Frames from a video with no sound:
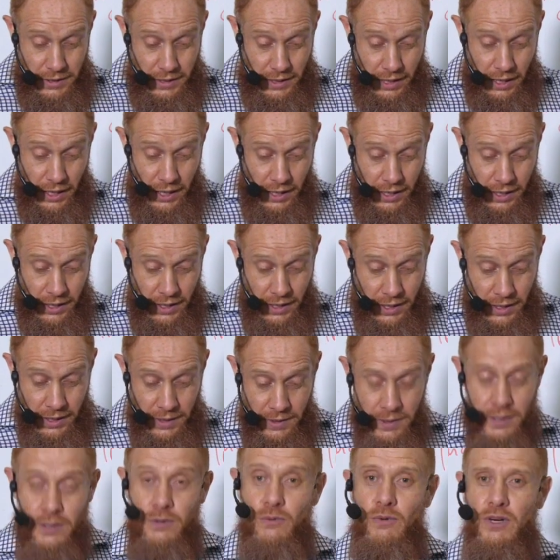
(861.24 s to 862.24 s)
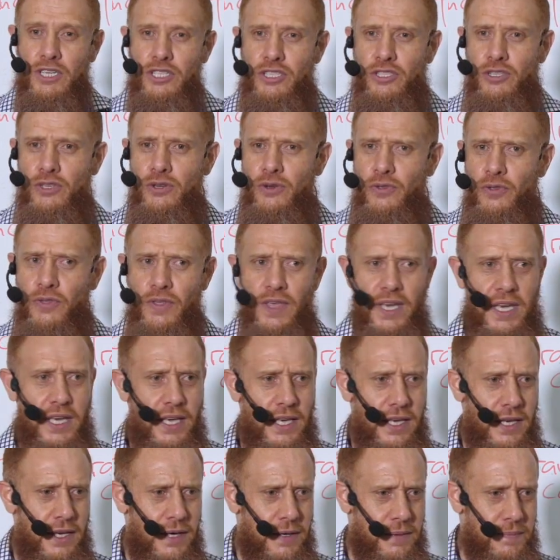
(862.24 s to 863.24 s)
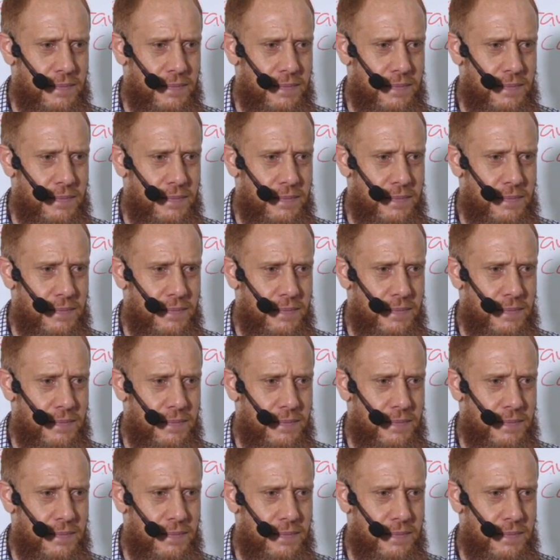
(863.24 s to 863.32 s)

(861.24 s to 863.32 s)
What do you think?